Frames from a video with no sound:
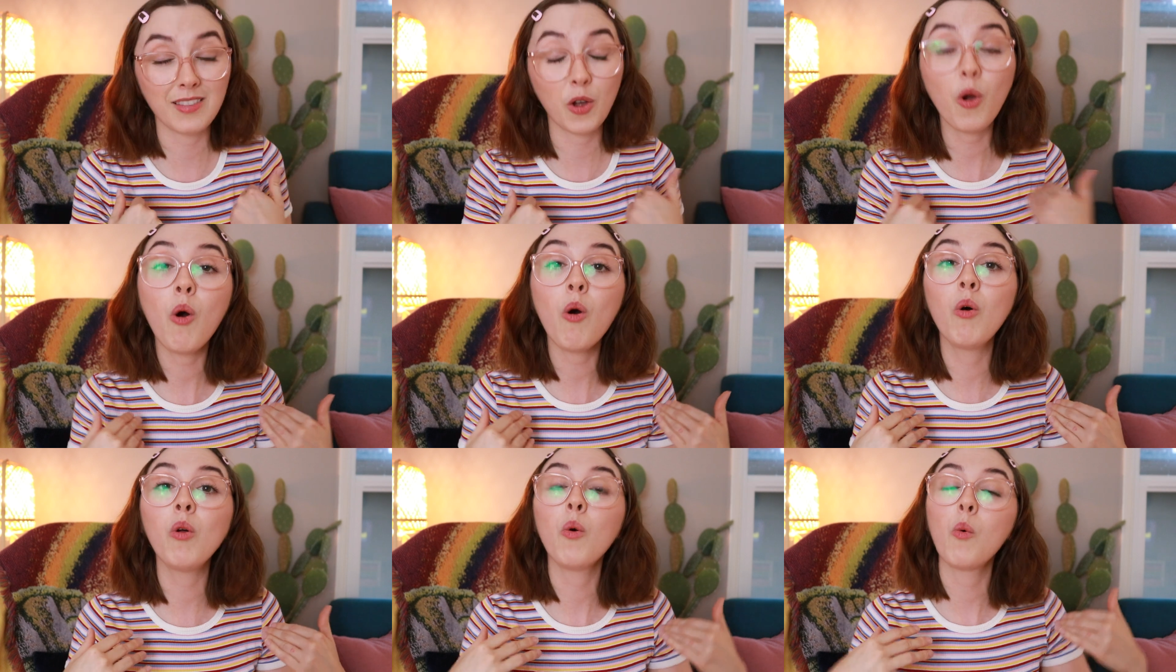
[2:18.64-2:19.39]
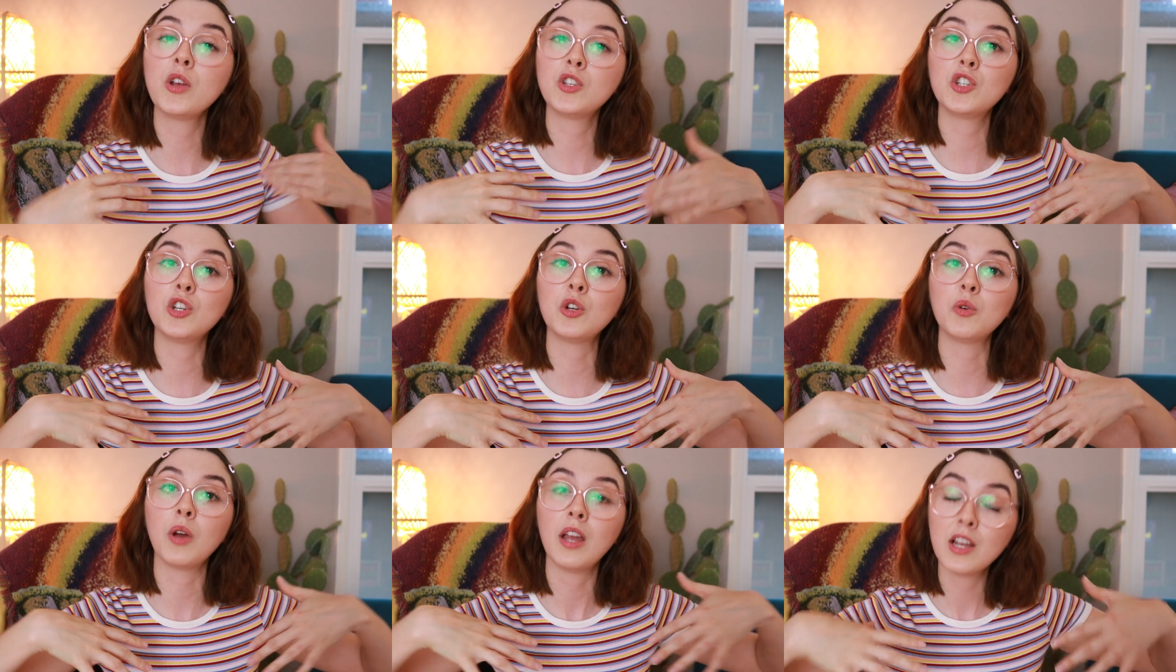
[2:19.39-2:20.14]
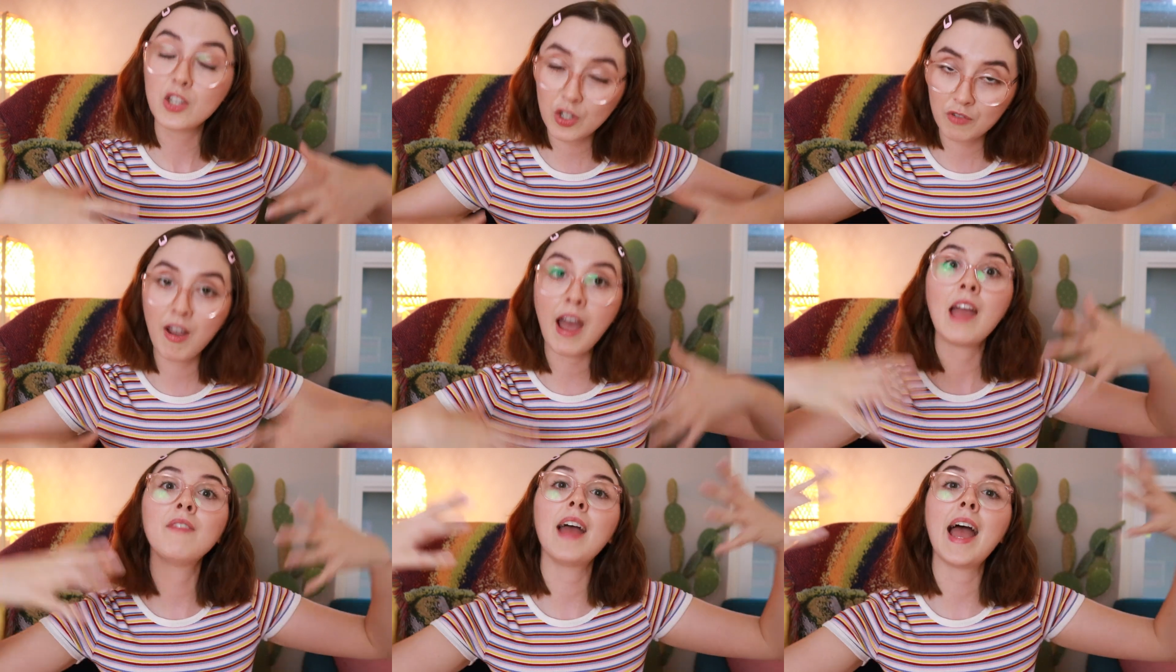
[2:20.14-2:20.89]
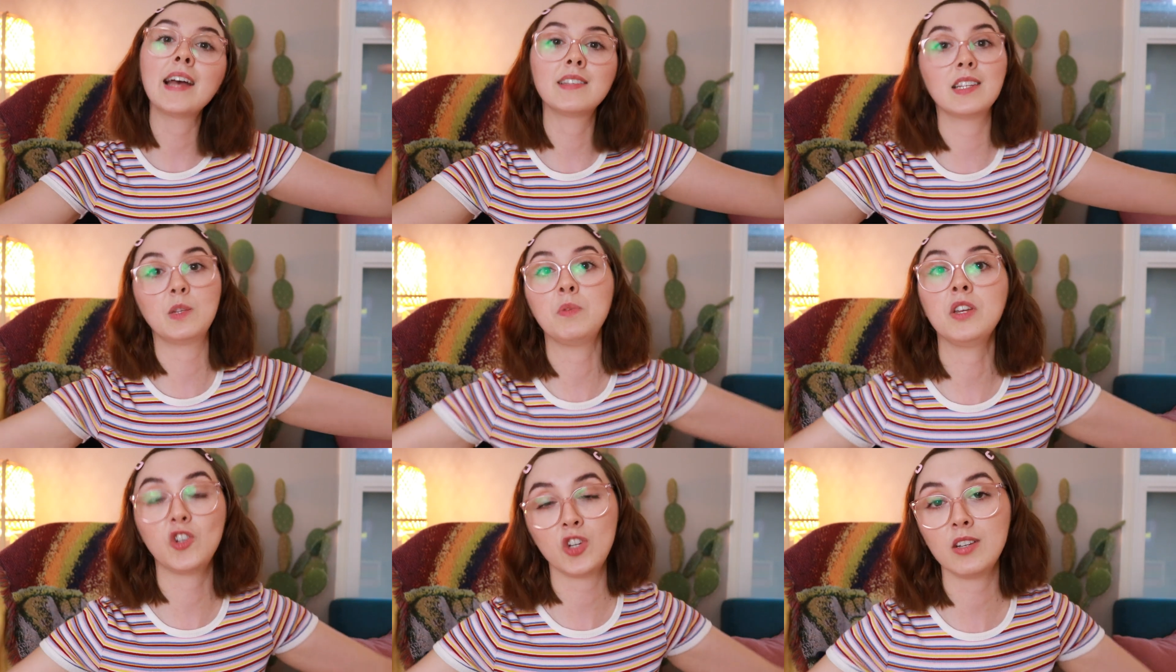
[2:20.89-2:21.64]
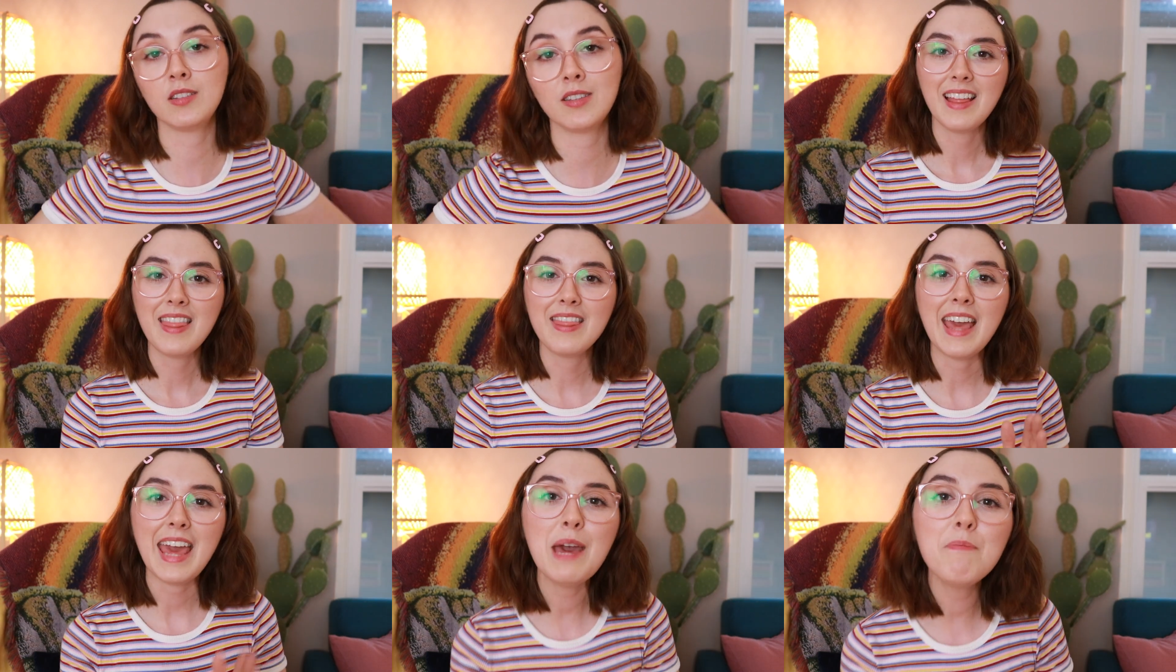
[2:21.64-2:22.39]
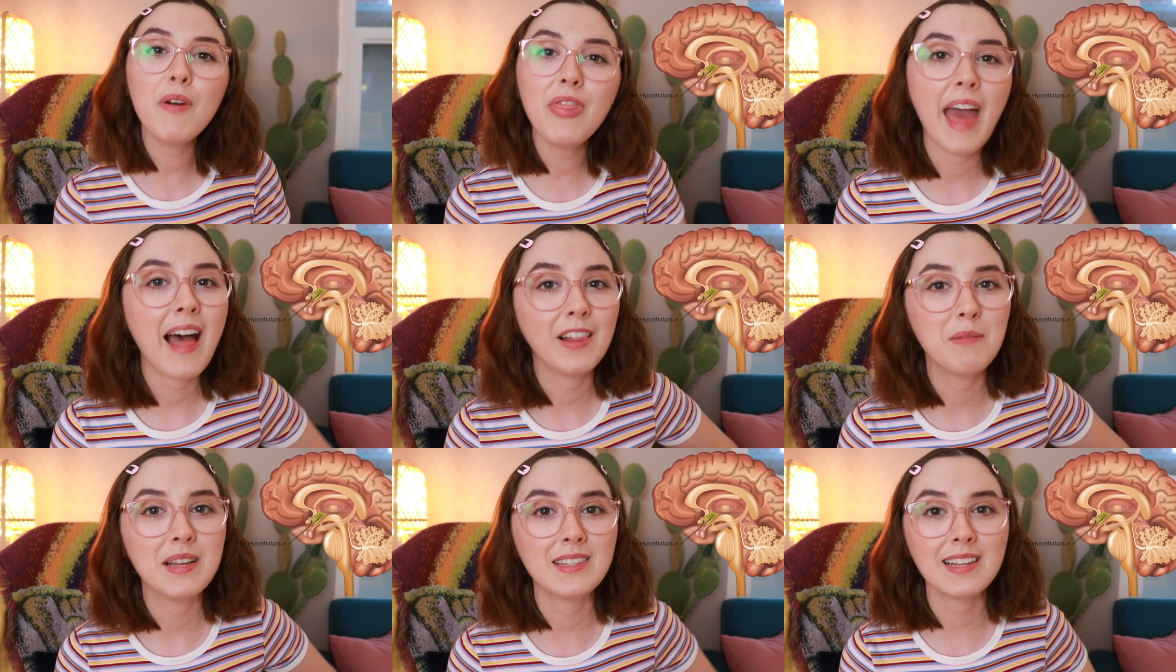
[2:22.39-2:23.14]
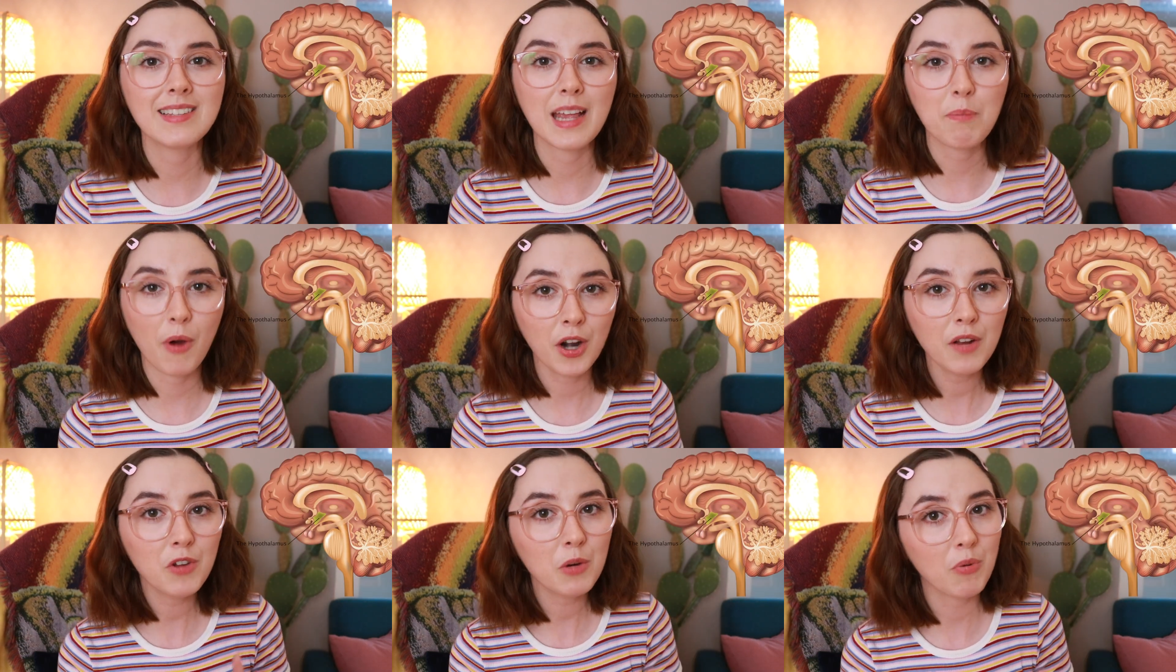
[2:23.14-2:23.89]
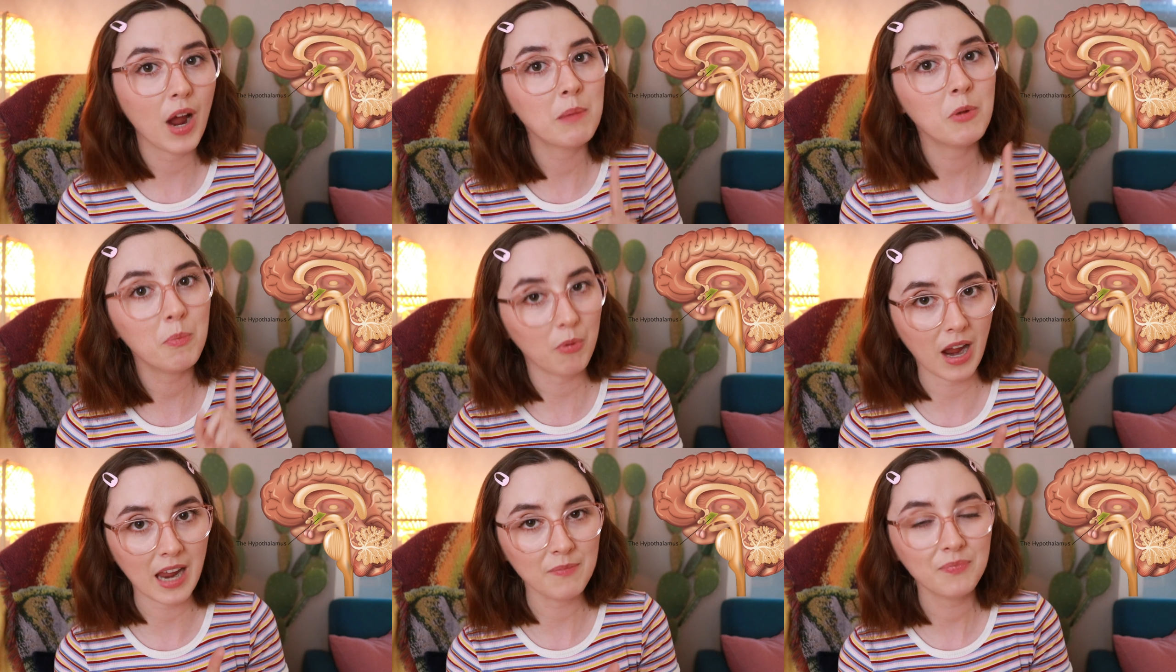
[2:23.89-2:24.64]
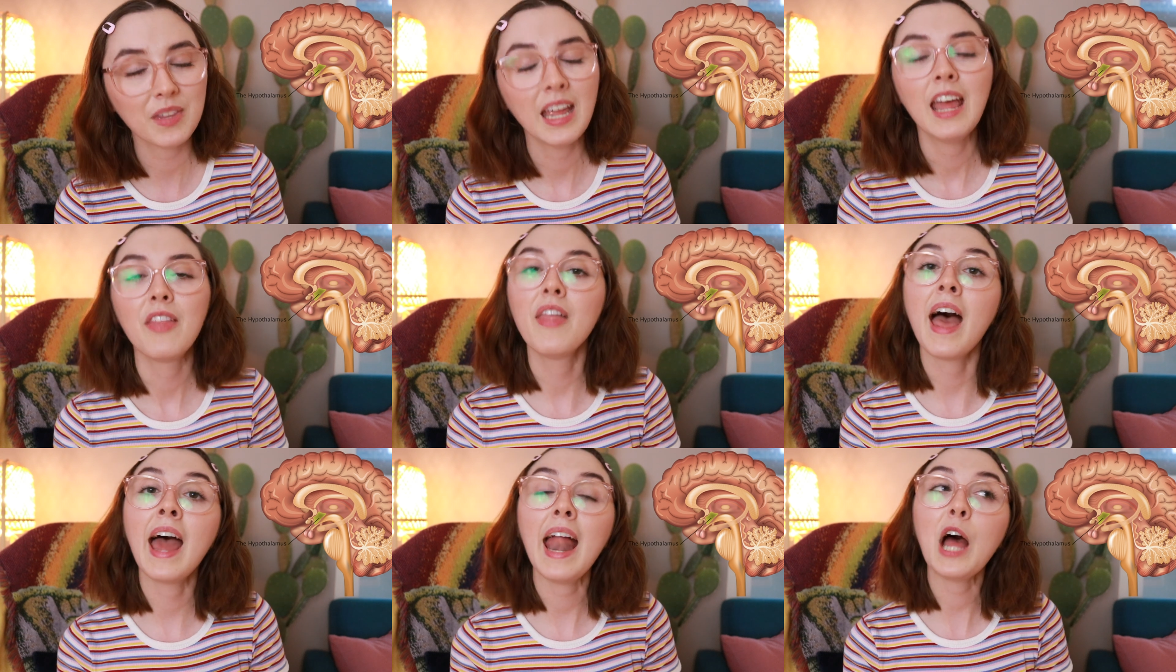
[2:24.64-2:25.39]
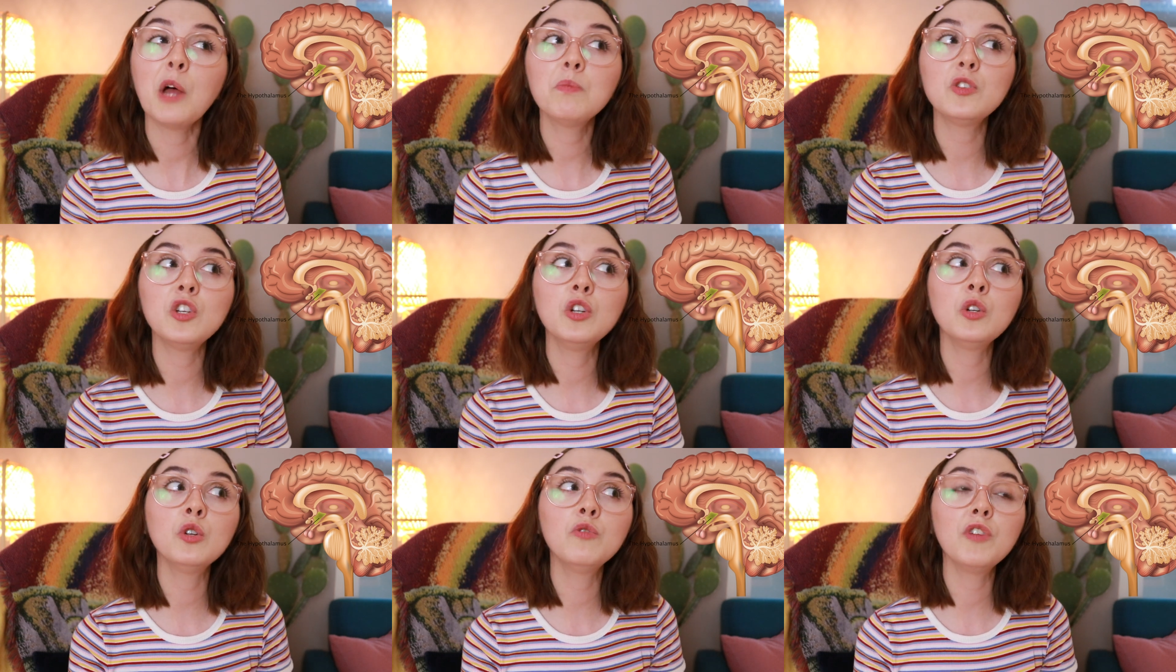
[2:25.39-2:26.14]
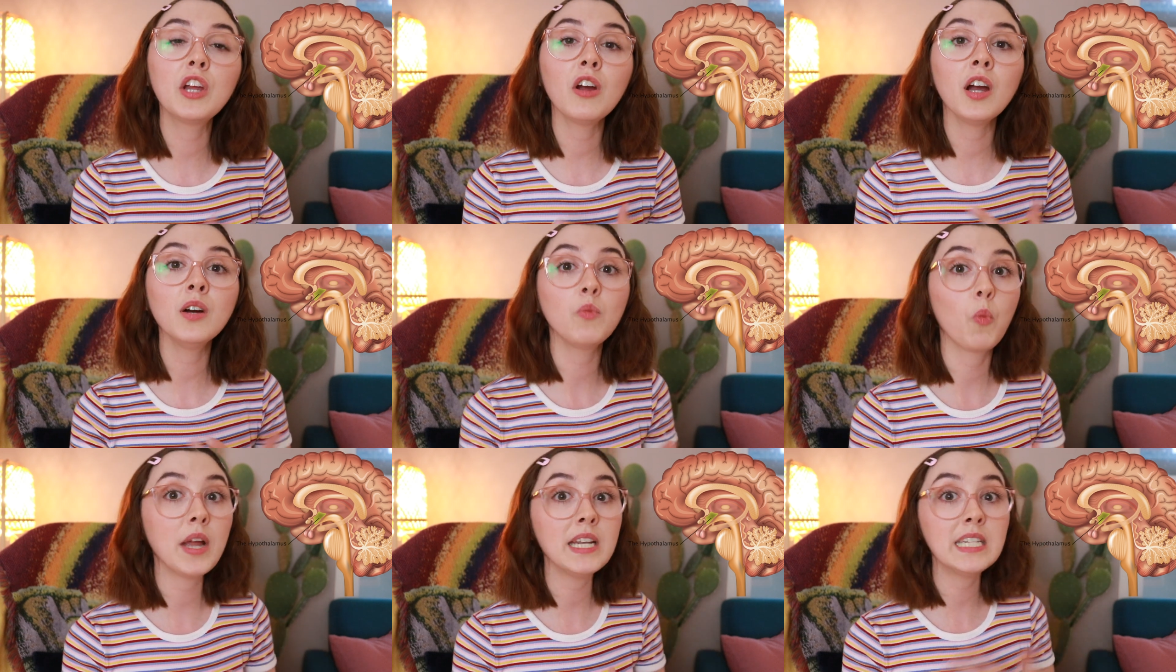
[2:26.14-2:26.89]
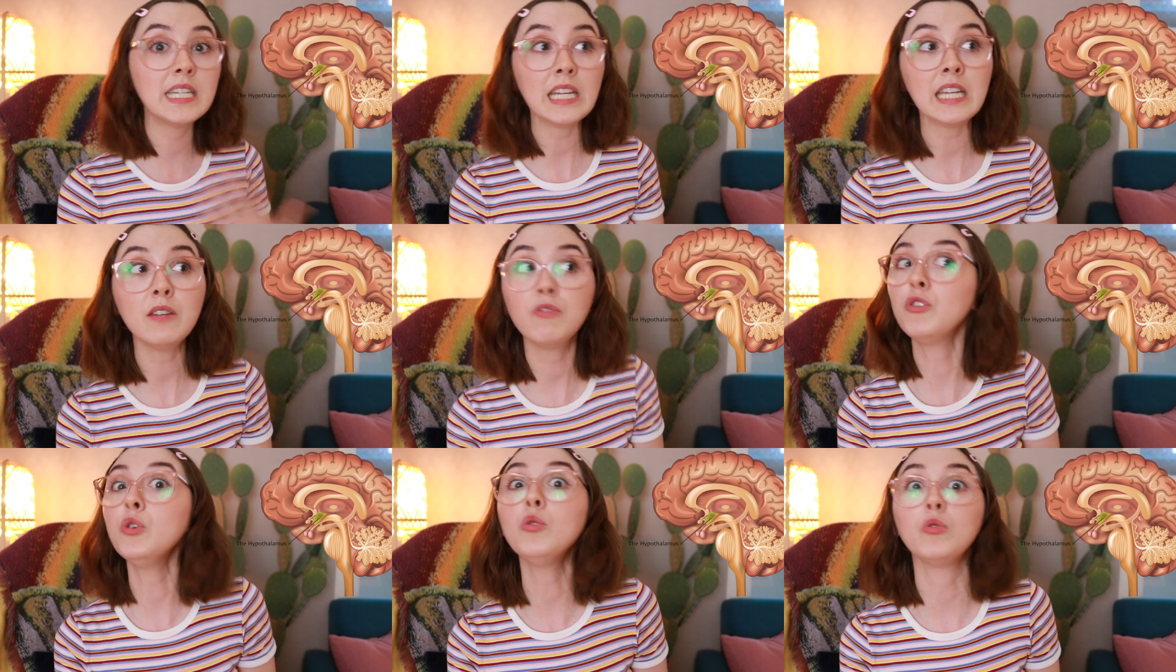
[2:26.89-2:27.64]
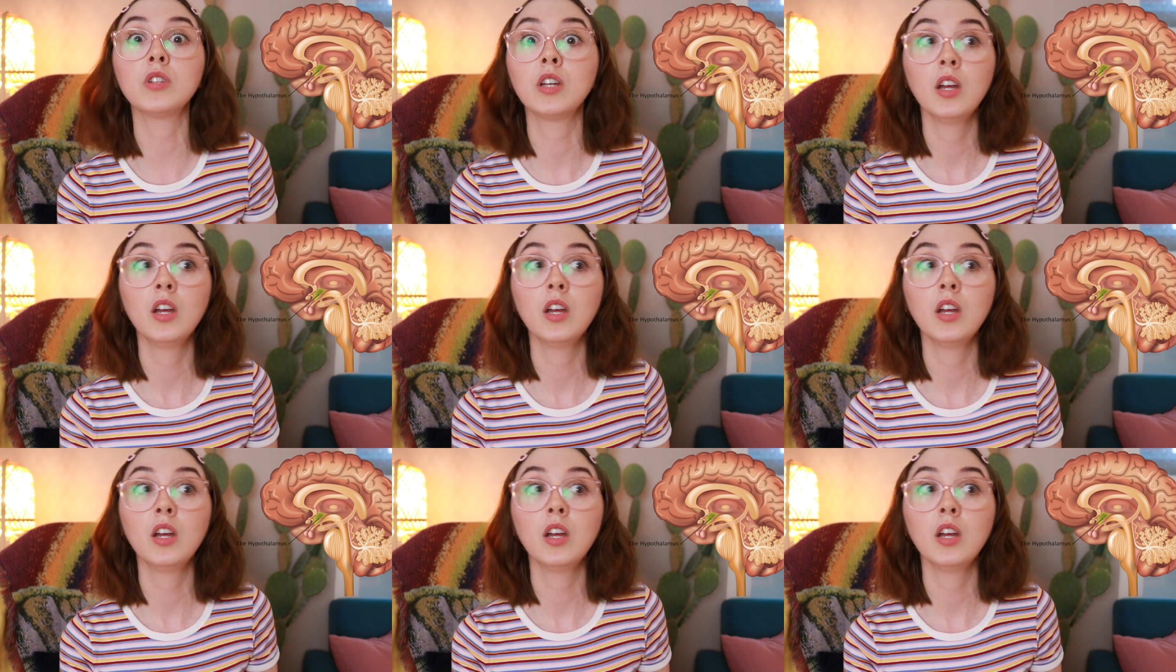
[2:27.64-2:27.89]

The goal was to survive as a species. The hypothalamus is a part of your primal brain that helps you figure out when to eat food.